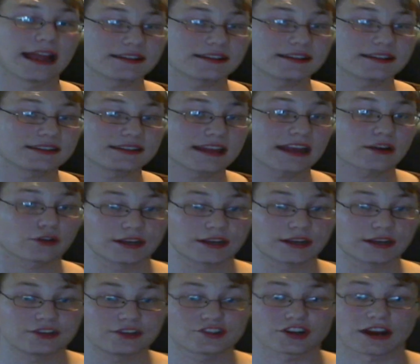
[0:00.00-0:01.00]
Unless
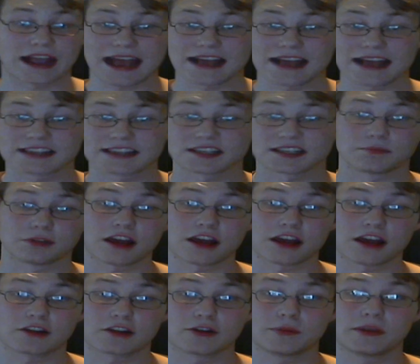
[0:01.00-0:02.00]
that creature
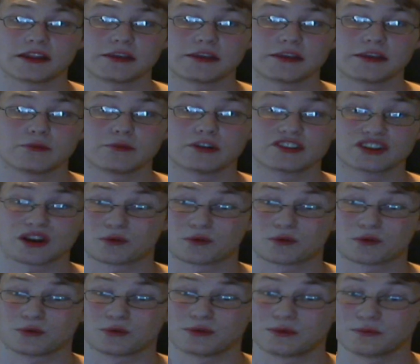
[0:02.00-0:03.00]
has a blocker ability,
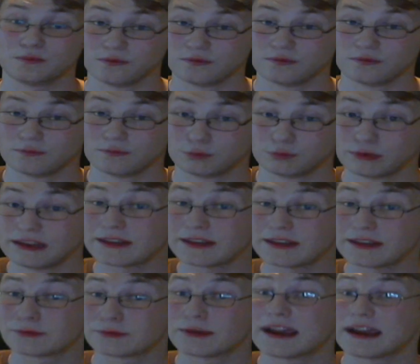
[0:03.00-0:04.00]
which are
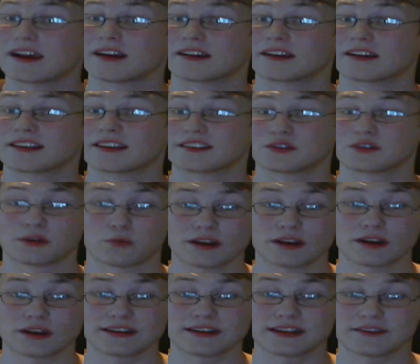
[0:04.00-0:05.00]
really rare
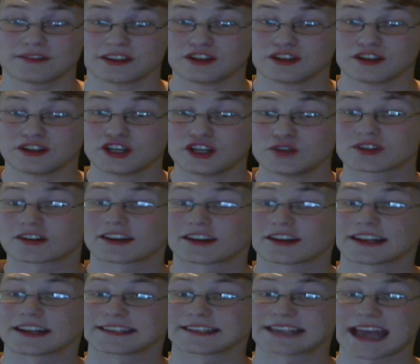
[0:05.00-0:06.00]
because only one of the
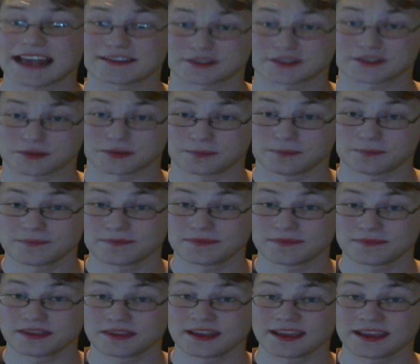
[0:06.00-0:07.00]
2 starter decks has
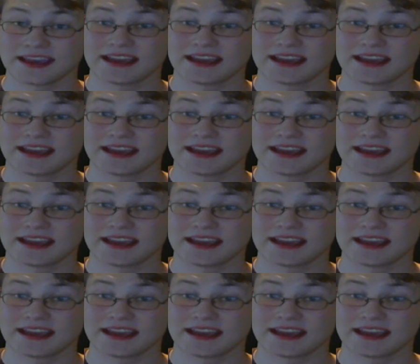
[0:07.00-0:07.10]
them,